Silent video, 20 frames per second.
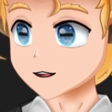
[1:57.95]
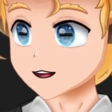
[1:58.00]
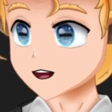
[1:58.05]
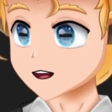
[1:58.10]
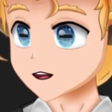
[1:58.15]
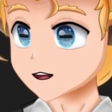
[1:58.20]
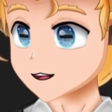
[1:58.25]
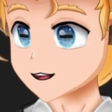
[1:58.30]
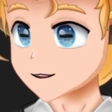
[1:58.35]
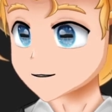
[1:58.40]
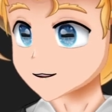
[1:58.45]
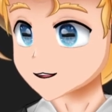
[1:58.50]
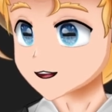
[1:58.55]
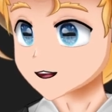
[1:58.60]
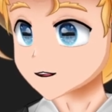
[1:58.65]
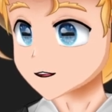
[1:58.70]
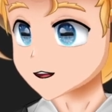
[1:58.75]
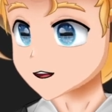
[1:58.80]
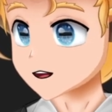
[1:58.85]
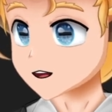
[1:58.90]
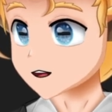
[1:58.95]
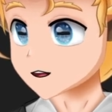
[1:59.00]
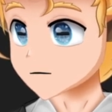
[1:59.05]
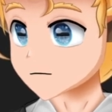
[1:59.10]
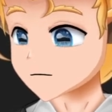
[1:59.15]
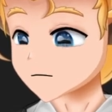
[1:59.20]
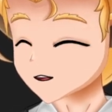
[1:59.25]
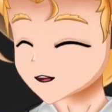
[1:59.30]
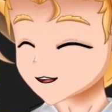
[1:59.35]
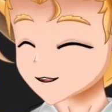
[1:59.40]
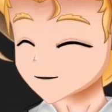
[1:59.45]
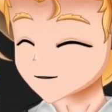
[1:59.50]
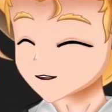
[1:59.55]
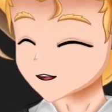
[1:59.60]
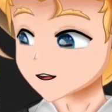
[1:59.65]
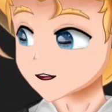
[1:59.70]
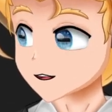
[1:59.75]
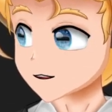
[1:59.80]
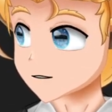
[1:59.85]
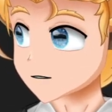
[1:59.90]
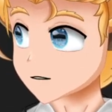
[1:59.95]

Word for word: a function, and we will